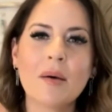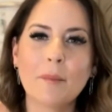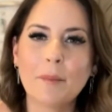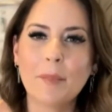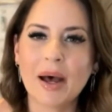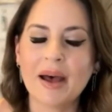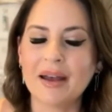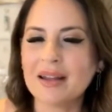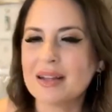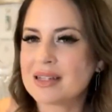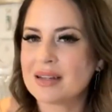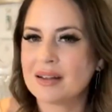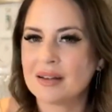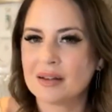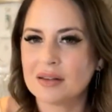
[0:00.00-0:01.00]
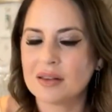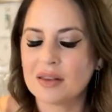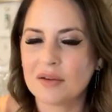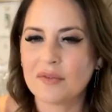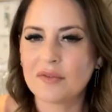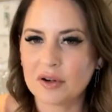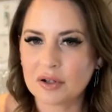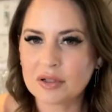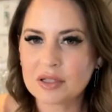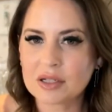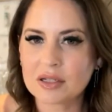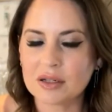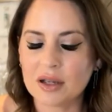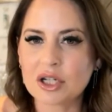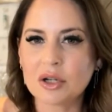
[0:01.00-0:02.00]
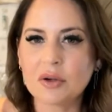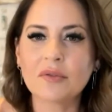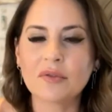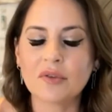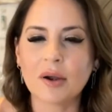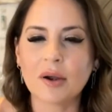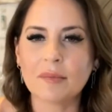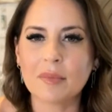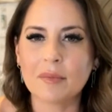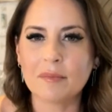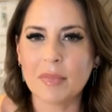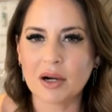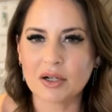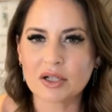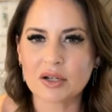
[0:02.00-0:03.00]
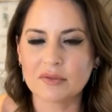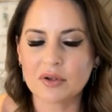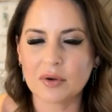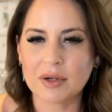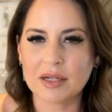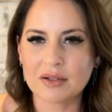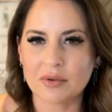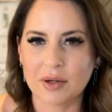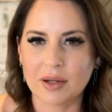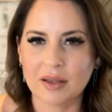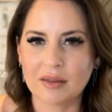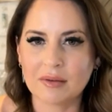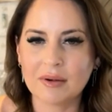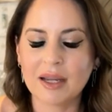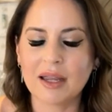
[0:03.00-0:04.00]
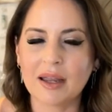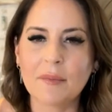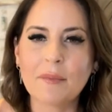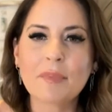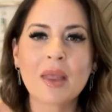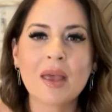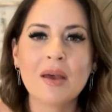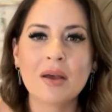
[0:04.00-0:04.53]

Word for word: but the first shoot from March of 2023